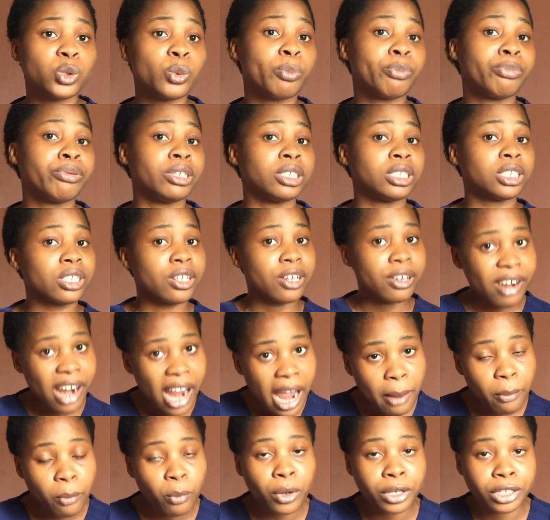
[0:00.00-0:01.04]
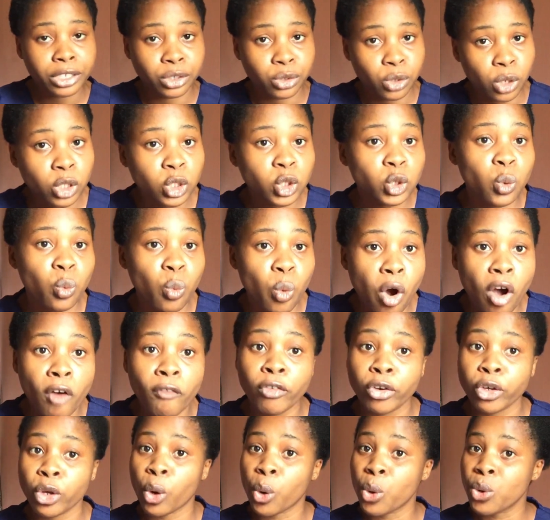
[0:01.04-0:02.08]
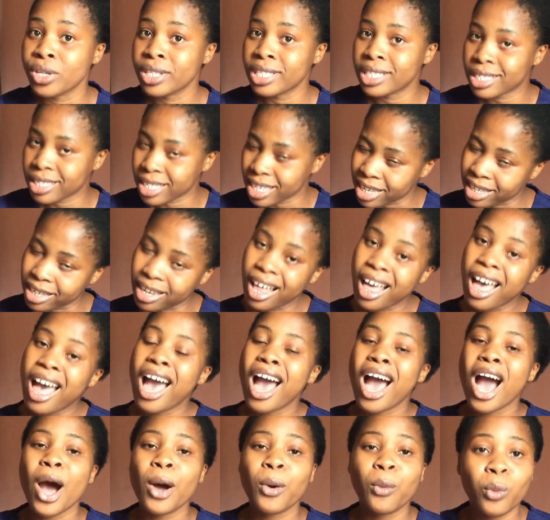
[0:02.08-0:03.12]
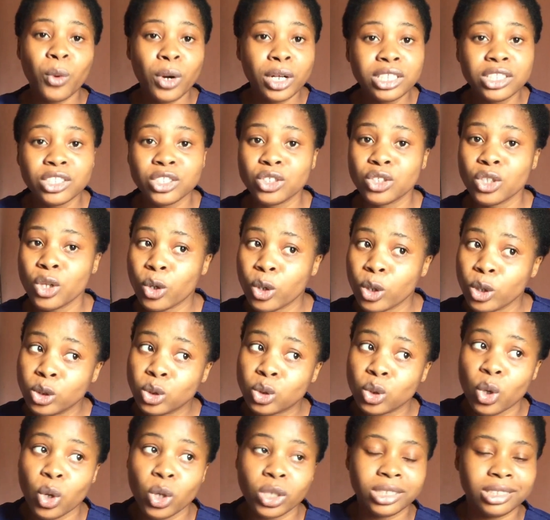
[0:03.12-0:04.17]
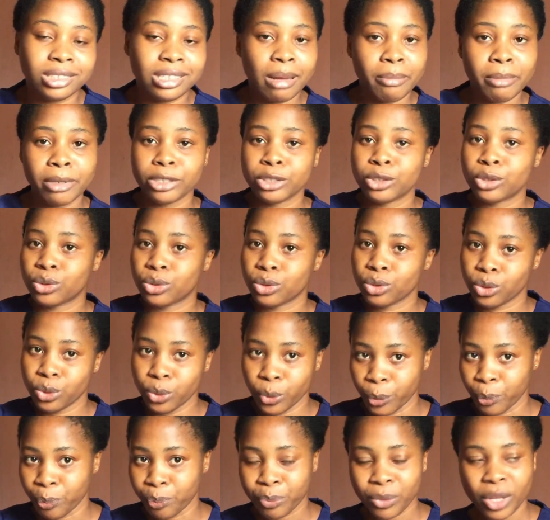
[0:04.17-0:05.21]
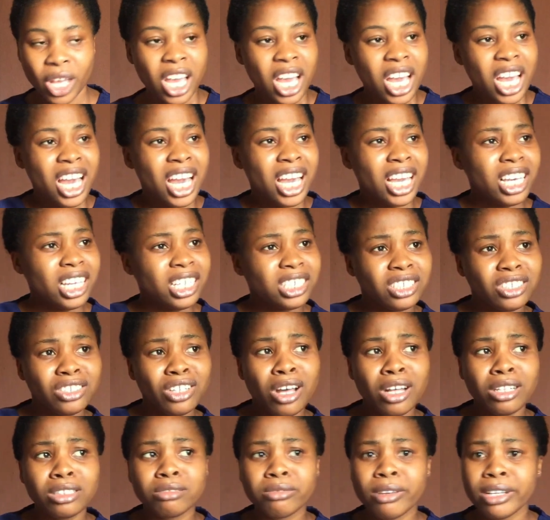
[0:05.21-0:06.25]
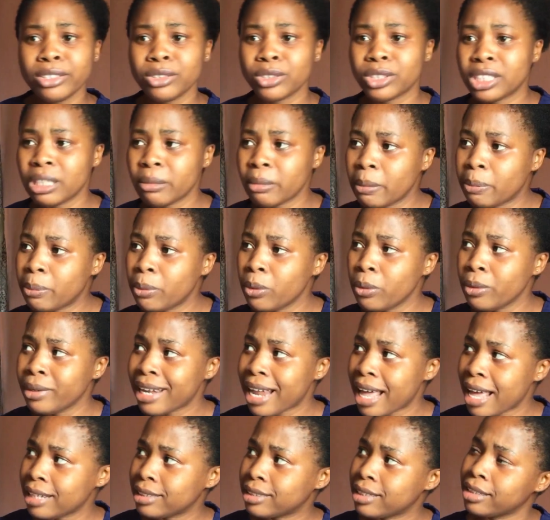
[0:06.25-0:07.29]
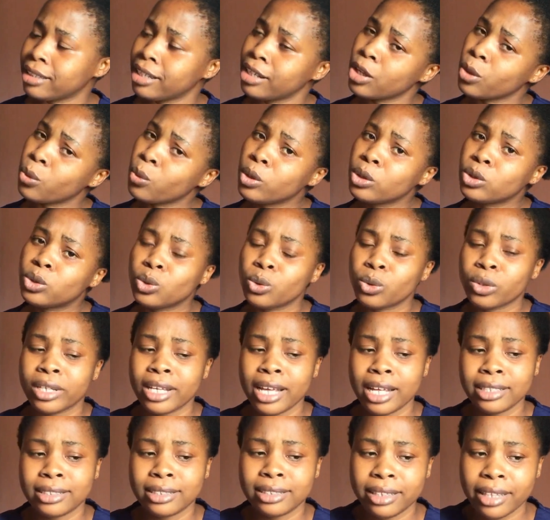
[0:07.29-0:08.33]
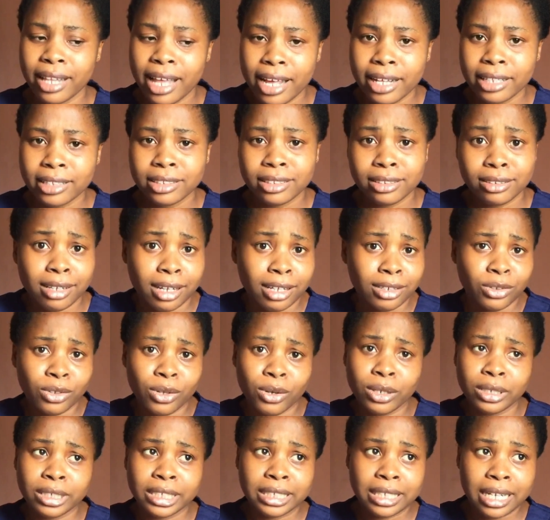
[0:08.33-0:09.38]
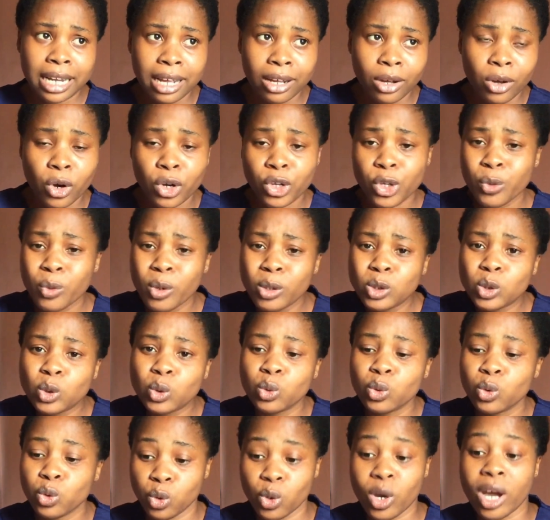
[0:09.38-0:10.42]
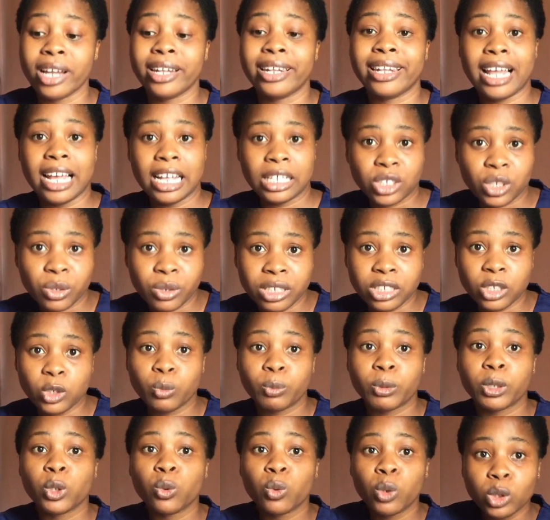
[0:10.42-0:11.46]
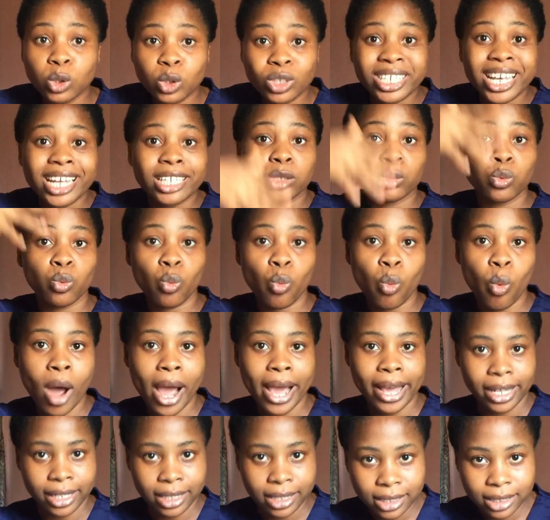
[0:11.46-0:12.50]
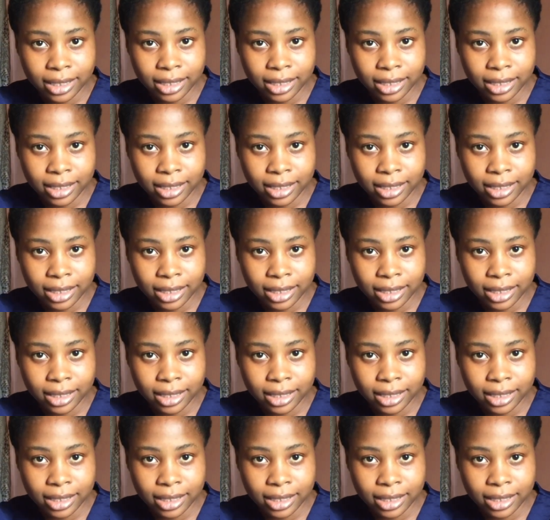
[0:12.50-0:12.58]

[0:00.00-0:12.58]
prescribe what is going to work for your own skin and what is not going to cause damage to you. It's not when you see people light and then you want to get light and you're dark, or you are light already but you want to get white.